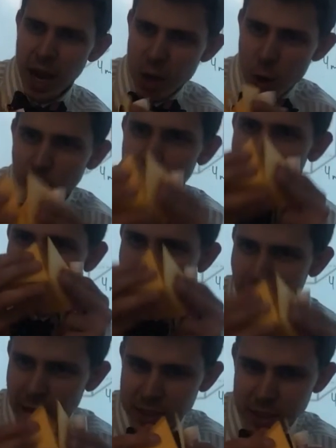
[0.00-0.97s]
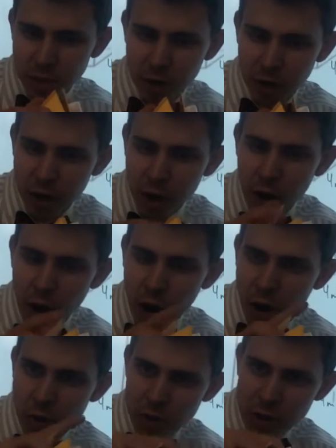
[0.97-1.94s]
I know it can rest on
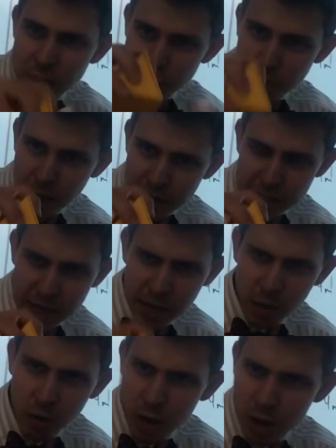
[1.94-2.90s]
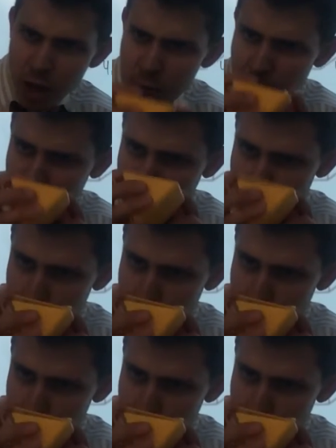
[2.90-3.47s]
this rectangle, but there's